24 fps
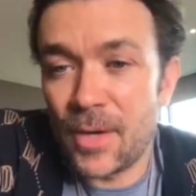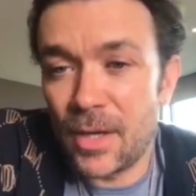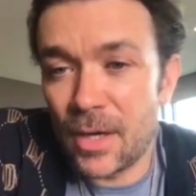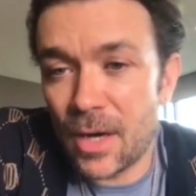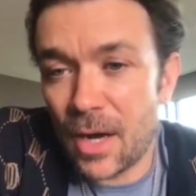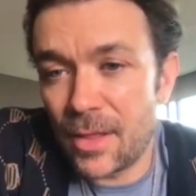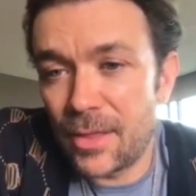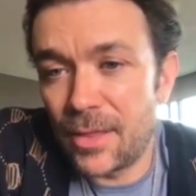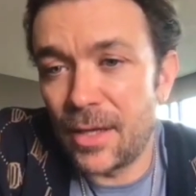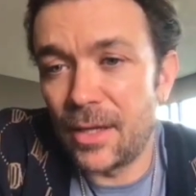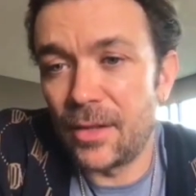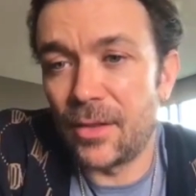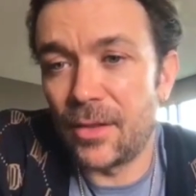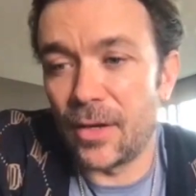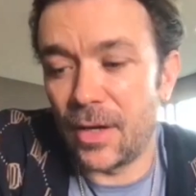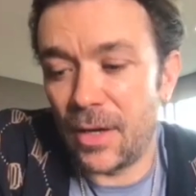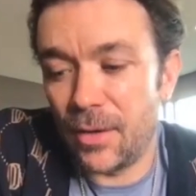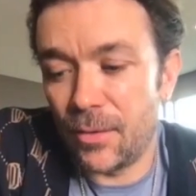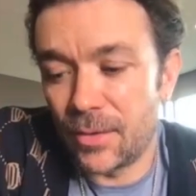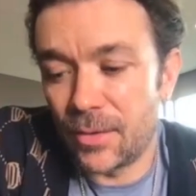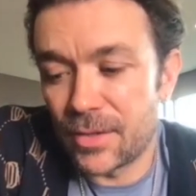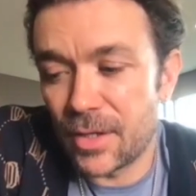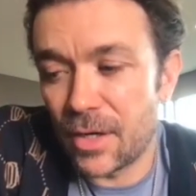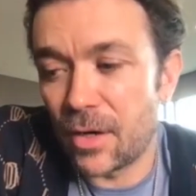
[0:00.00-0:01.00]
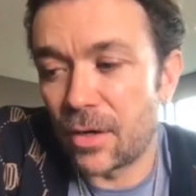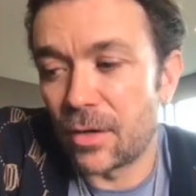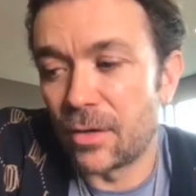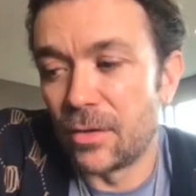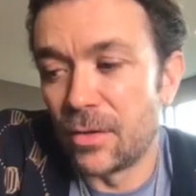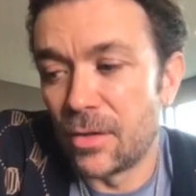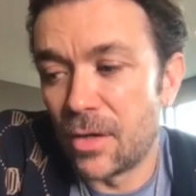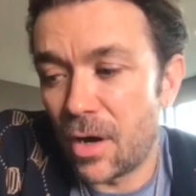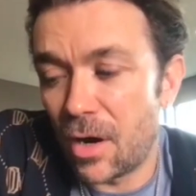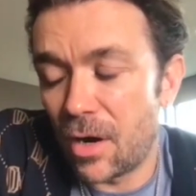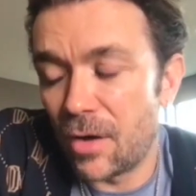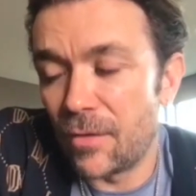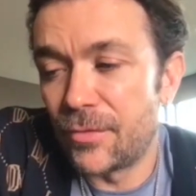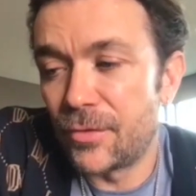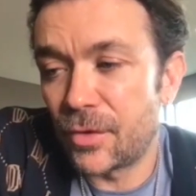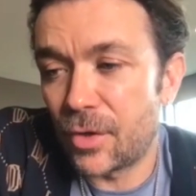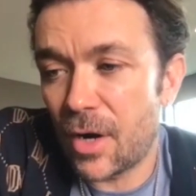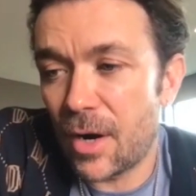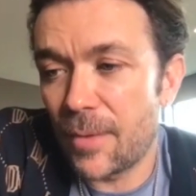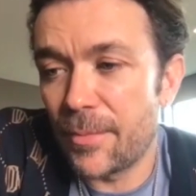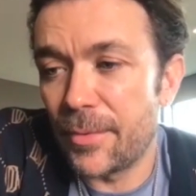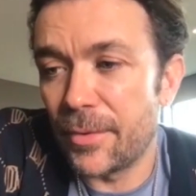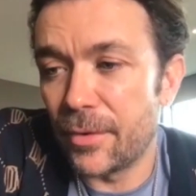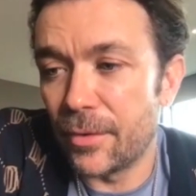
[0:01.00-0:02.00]
I think that he was in a lot of
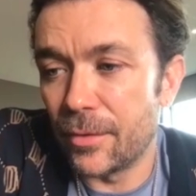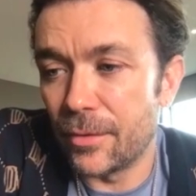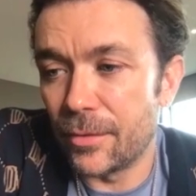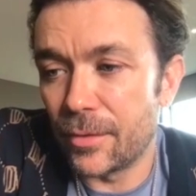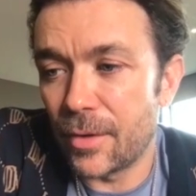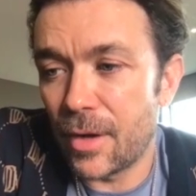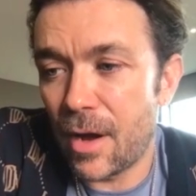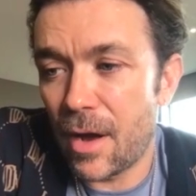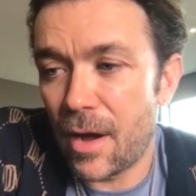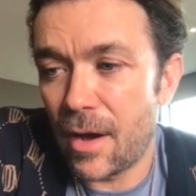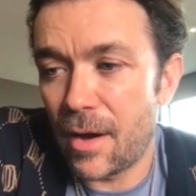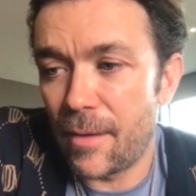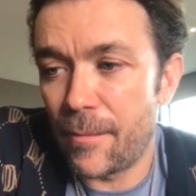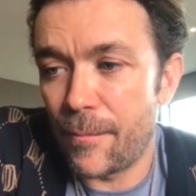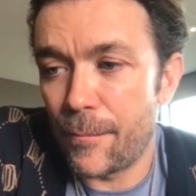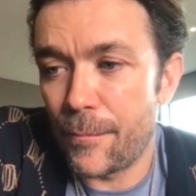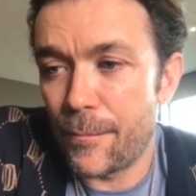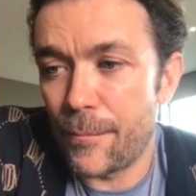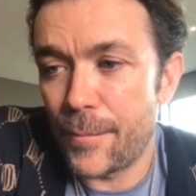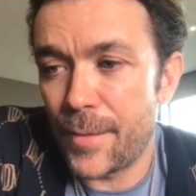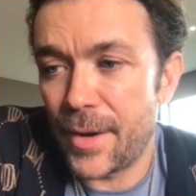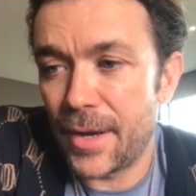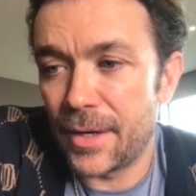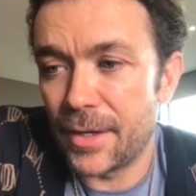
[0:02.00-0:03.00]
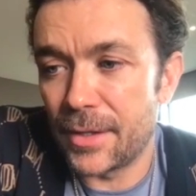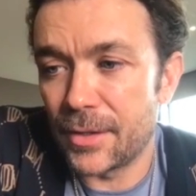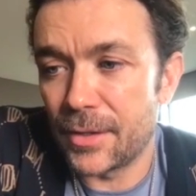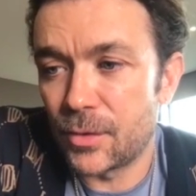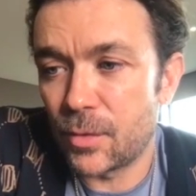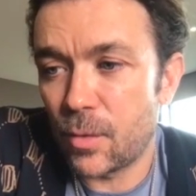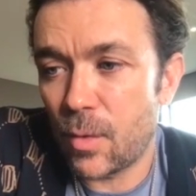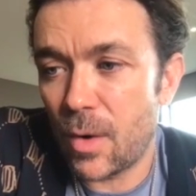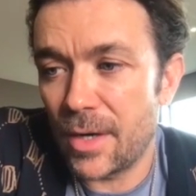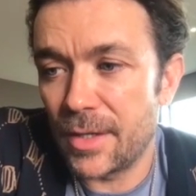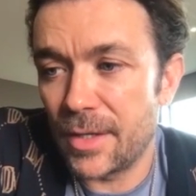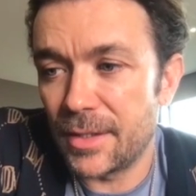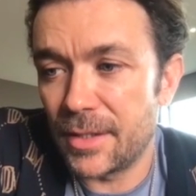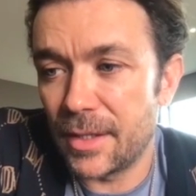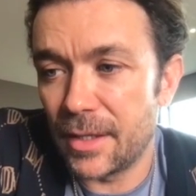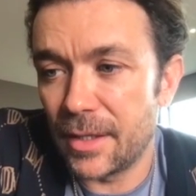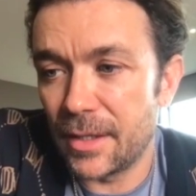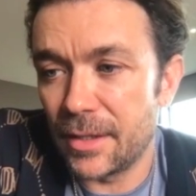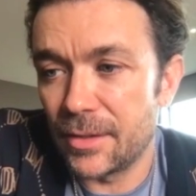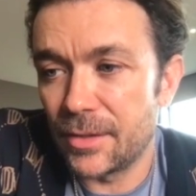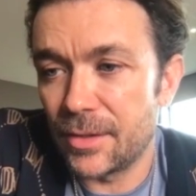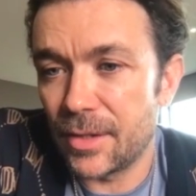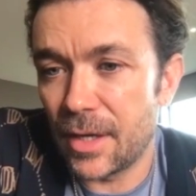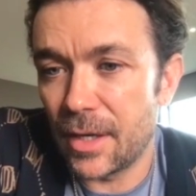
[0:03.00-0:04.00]
trouble in his
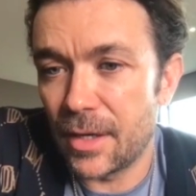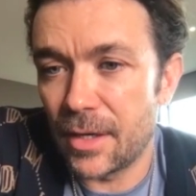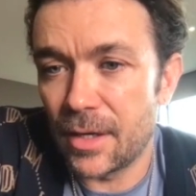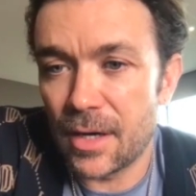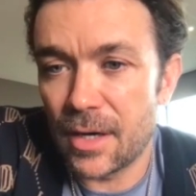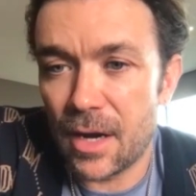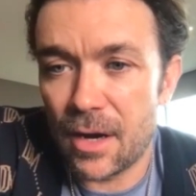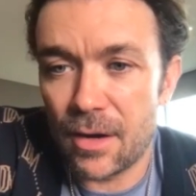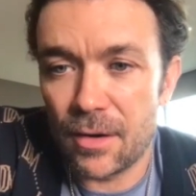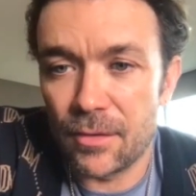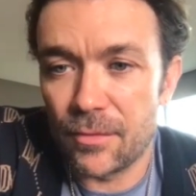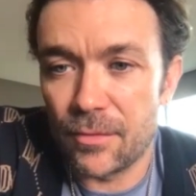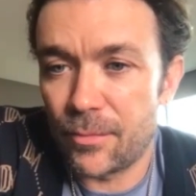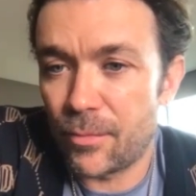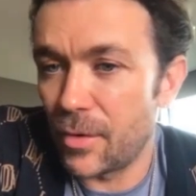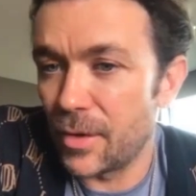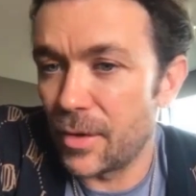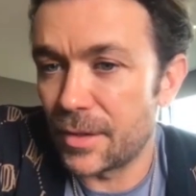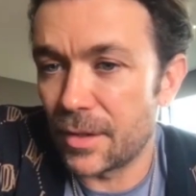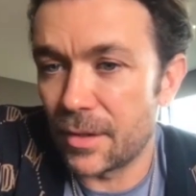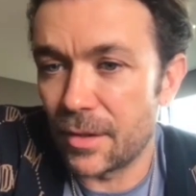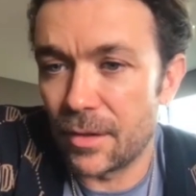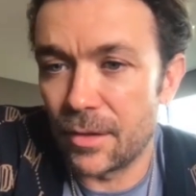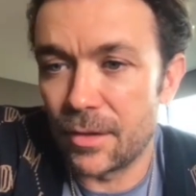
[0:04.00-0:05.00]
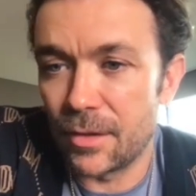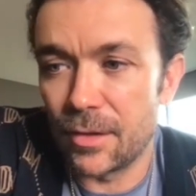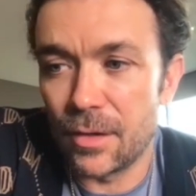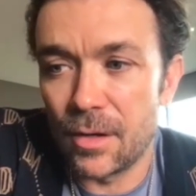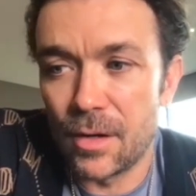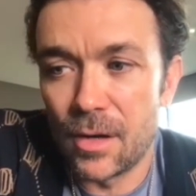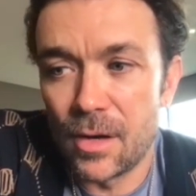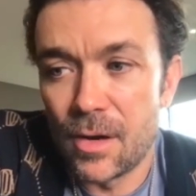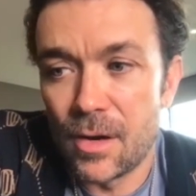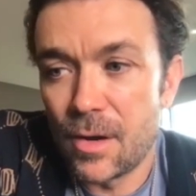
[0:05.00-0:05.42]
20s, in and out of prison.